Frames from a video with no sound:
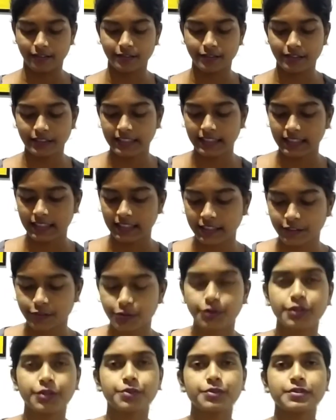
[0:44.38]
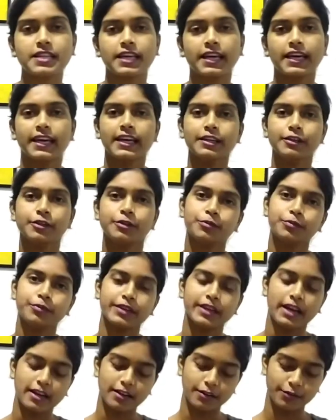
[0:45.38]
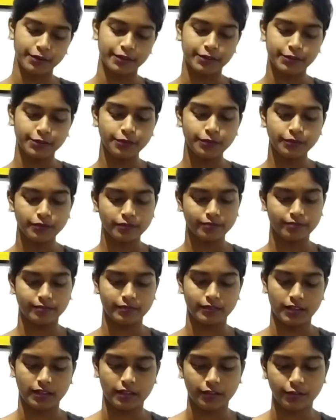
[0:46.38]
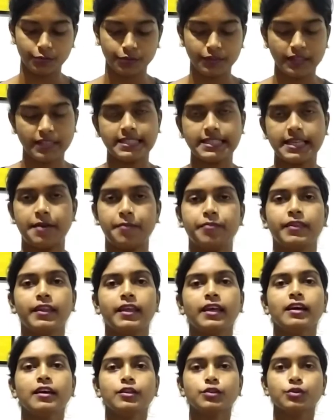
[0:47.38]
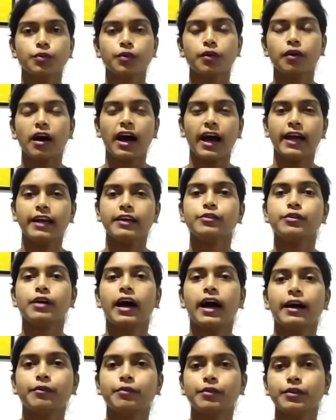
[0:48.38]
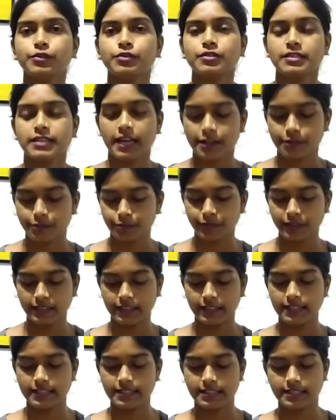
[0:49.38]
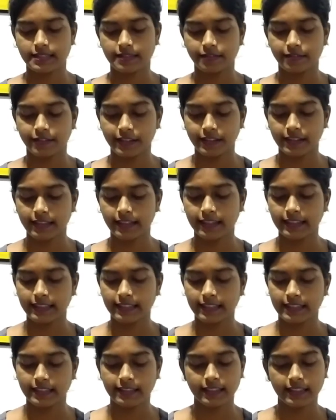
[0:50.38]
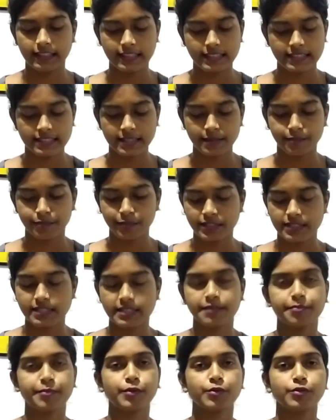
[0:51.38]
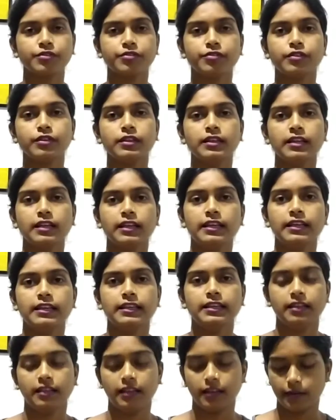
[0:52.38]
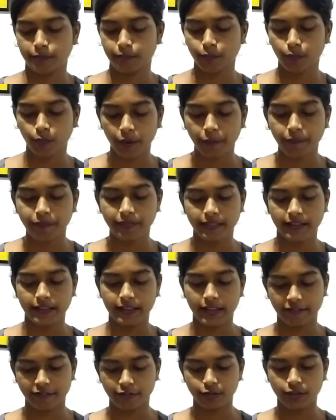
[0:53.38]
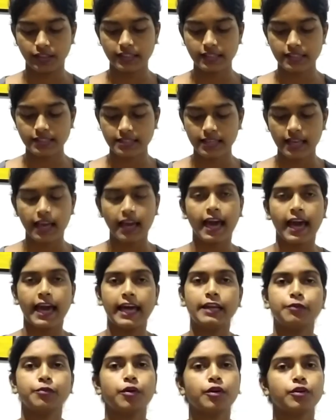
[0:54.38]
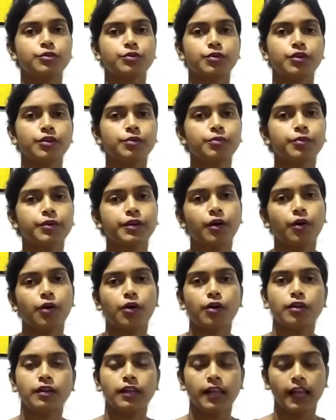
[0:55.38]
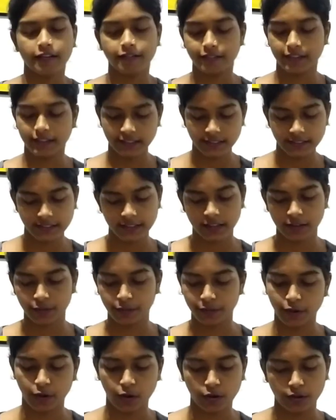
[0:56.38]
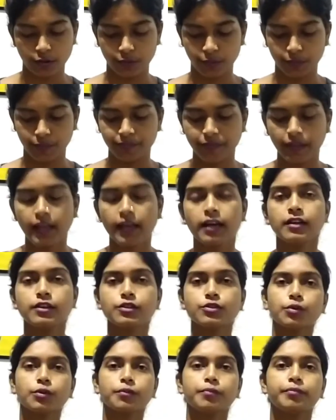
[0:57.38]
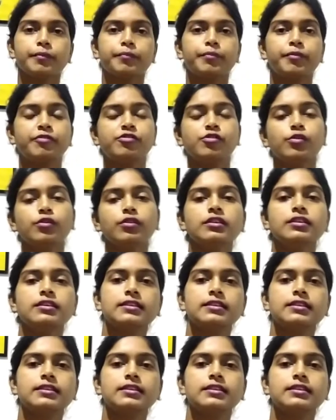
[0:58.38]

reintroduced again, we are going to do the same. So I want to start with this very easy, breezy, beautiful poem, The Daffodils, and Wordsworth we all love and we all know. So before